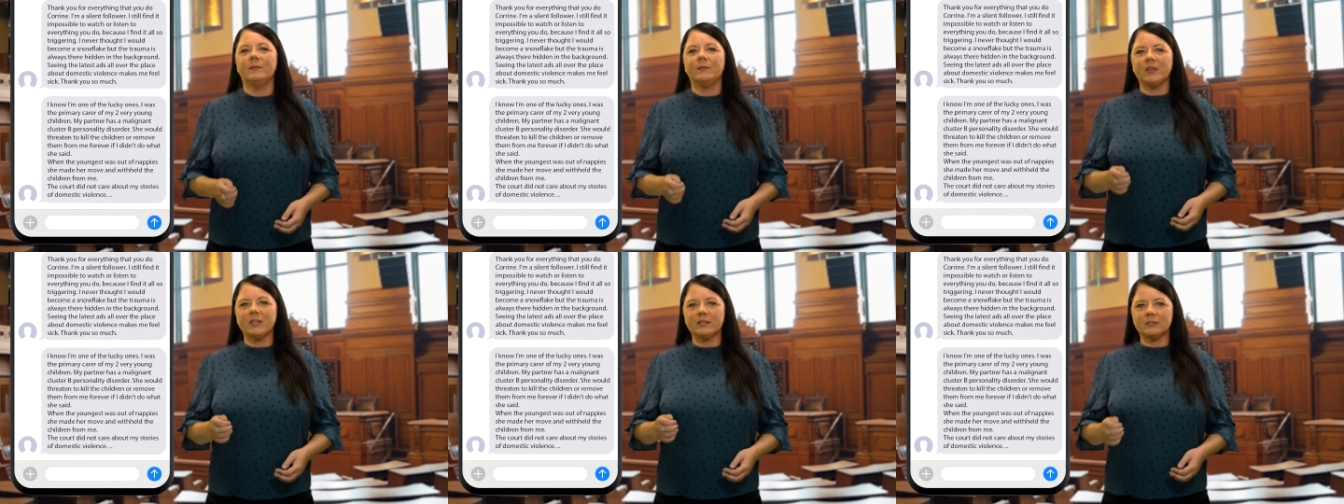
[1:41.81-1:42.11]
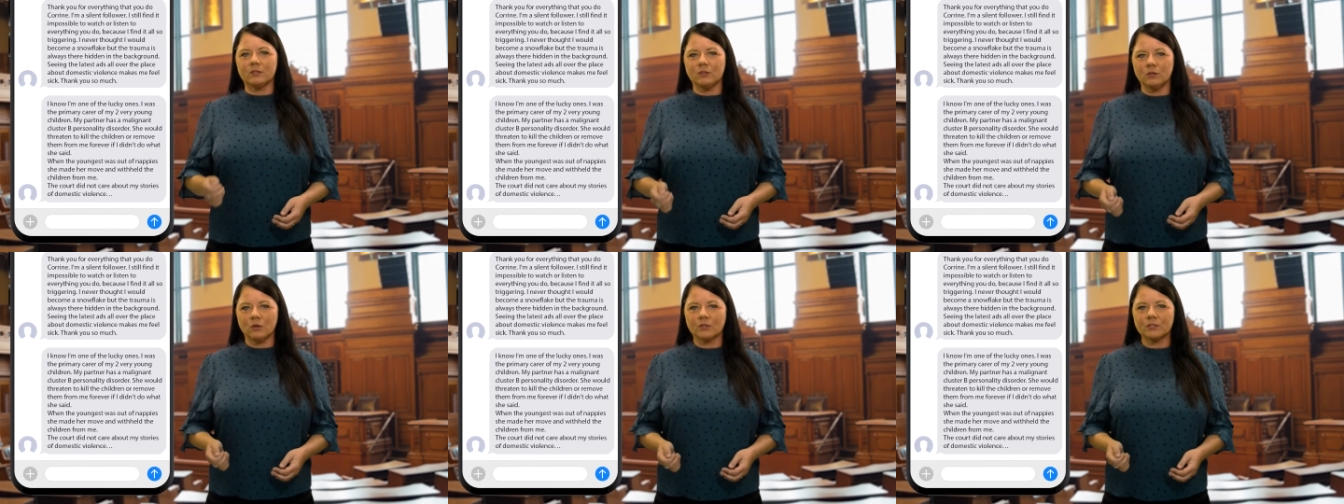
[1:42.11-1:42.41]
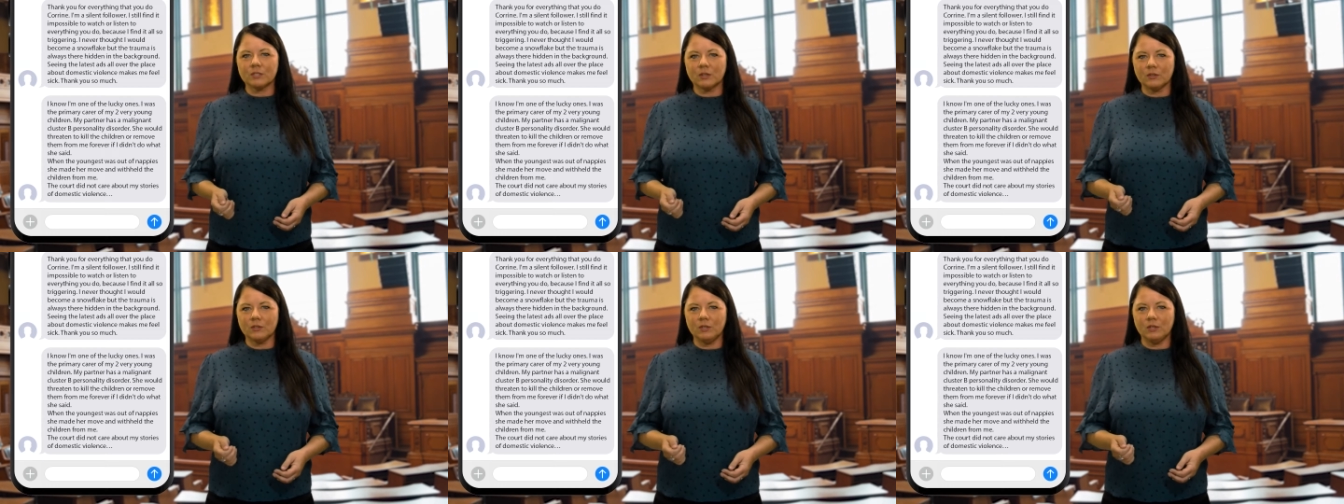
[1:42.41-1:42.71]
It's not
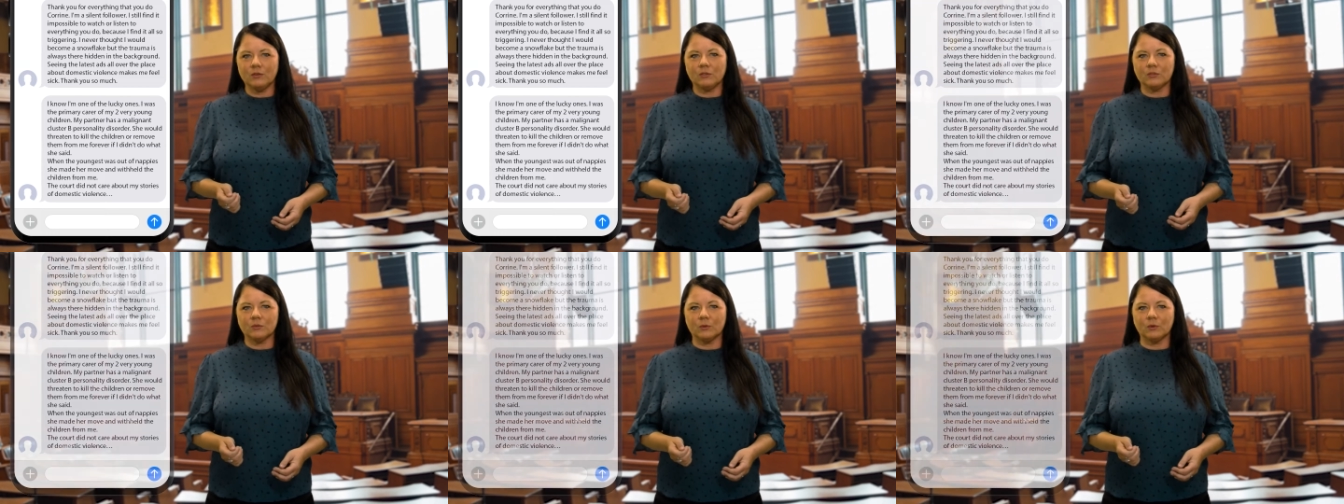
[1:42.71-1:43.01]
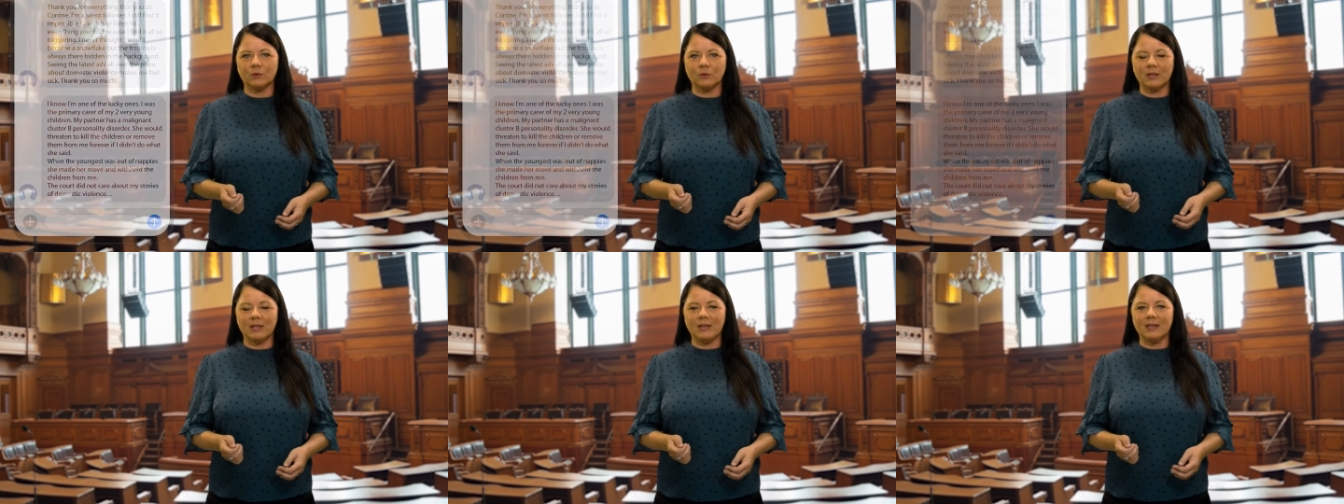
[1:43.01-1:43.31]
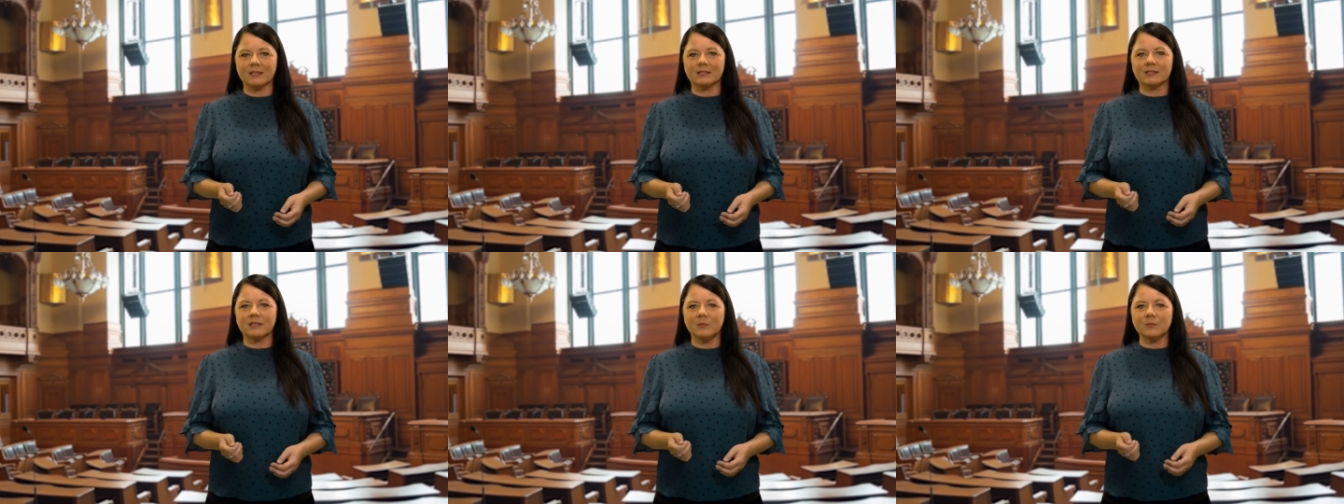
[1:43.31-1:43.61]
unusual, and
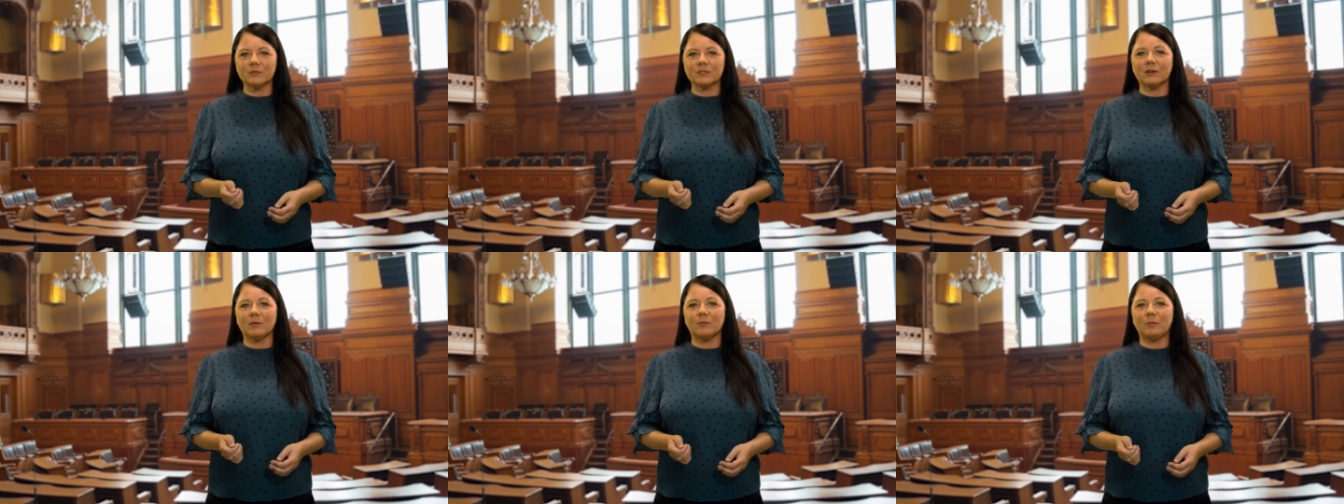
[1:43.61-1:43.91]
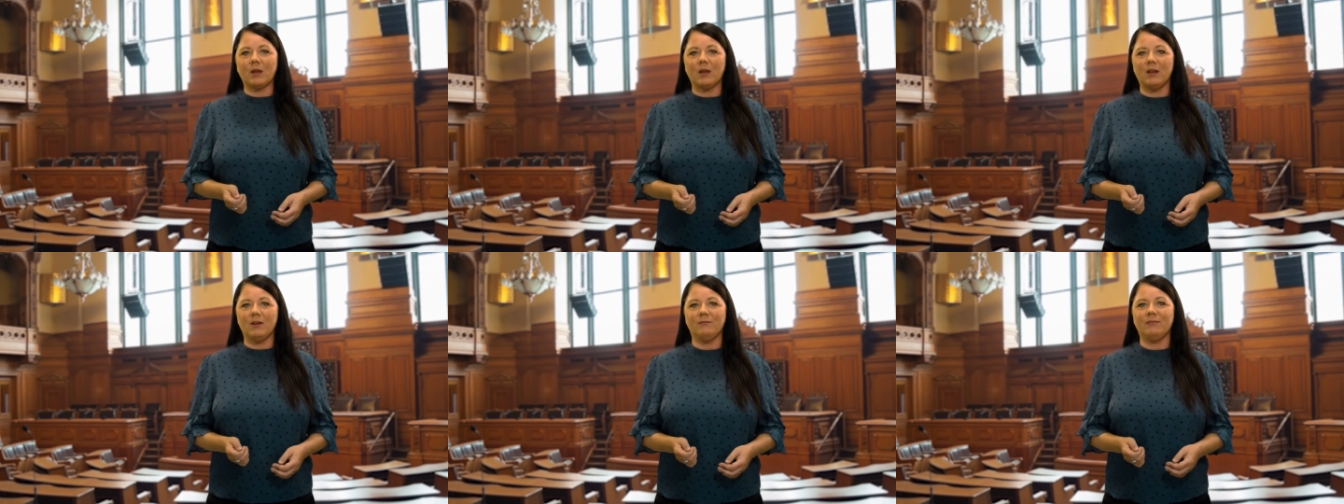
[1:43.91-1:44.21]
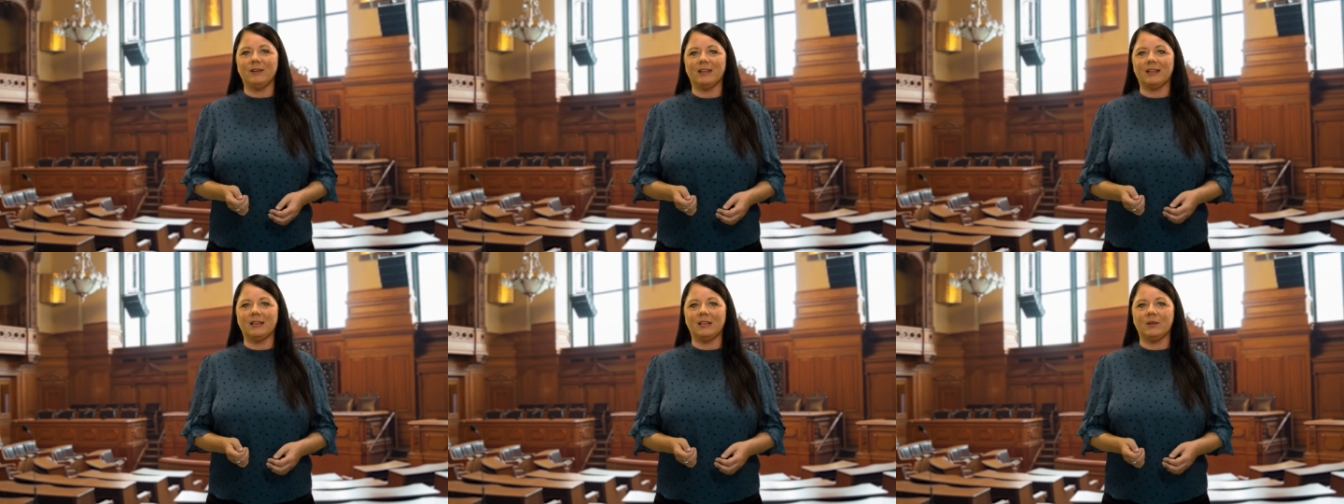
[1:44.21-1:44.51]
it sums up
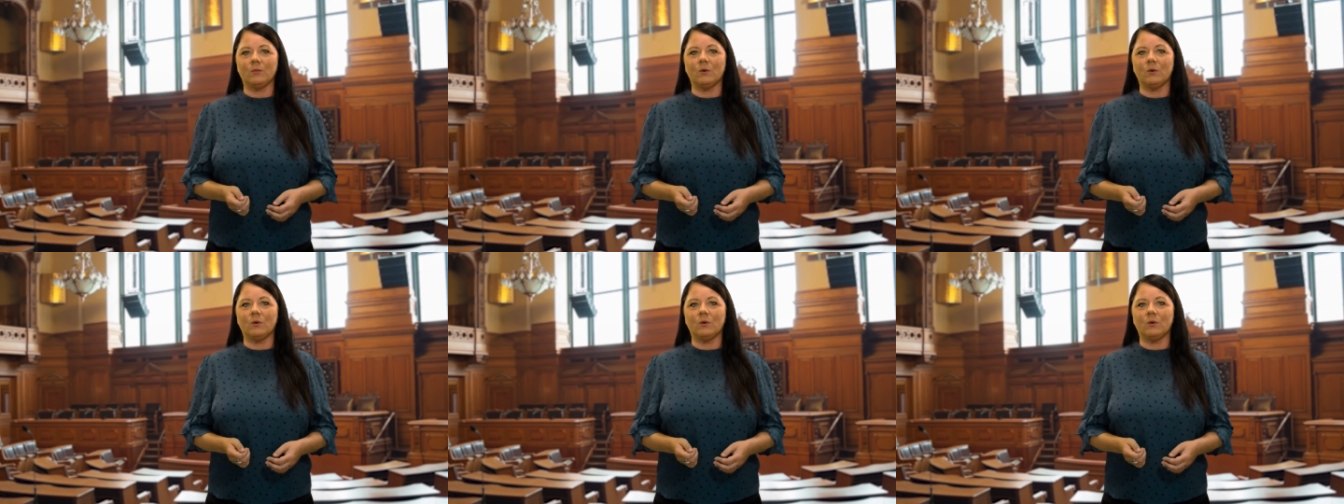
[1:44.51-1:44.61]
perfectly